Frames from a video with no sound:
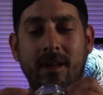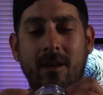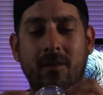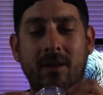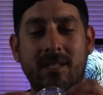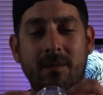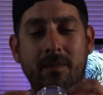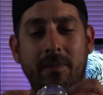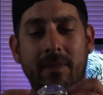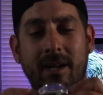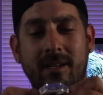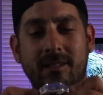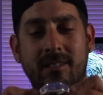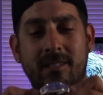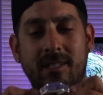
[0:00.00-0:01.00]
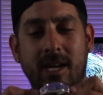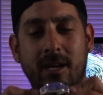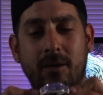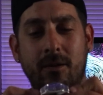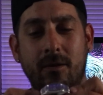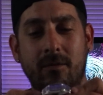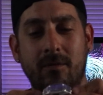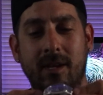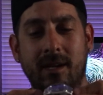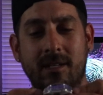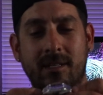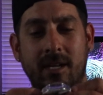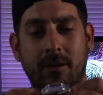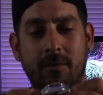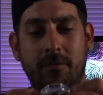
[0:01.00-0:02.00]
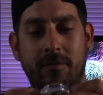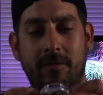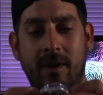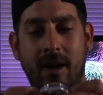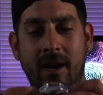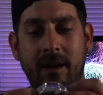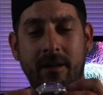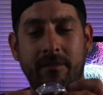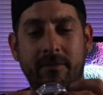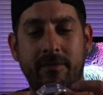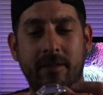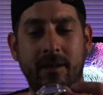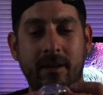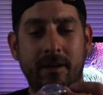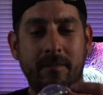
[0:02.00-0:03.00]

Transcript: I want to say maybe like a Seiko 5,